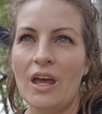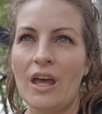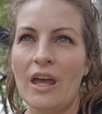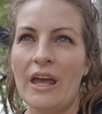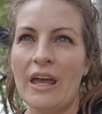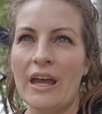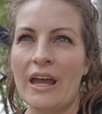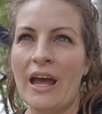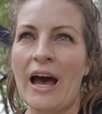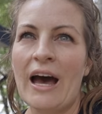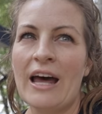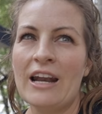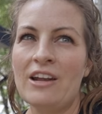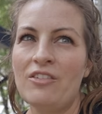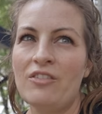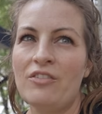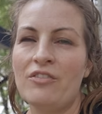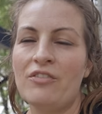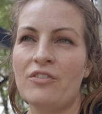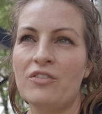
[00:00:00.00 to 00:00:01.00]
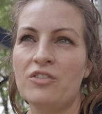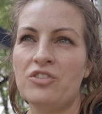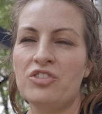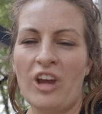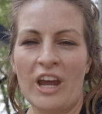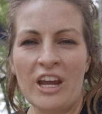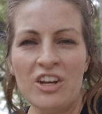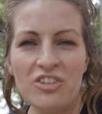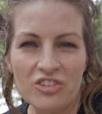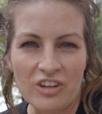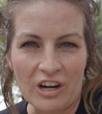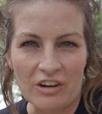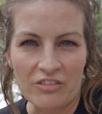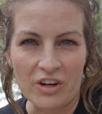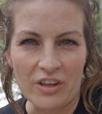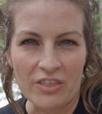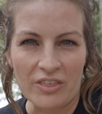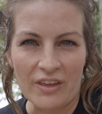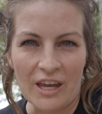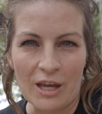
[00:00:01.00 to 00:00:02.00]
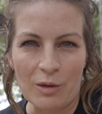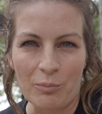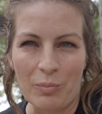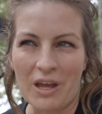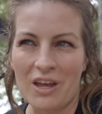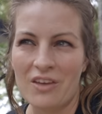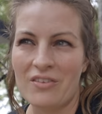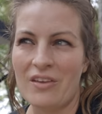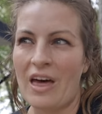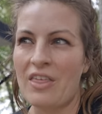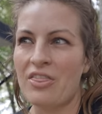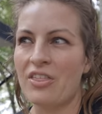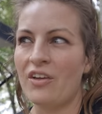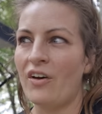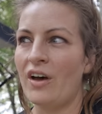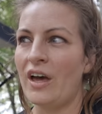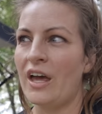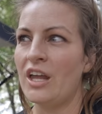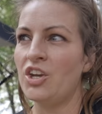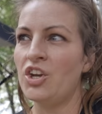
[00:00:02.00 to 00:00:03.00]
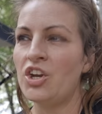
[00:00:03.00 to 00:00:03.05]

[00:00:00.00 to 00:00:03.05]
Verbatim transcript: it kind of changed everything because I thought,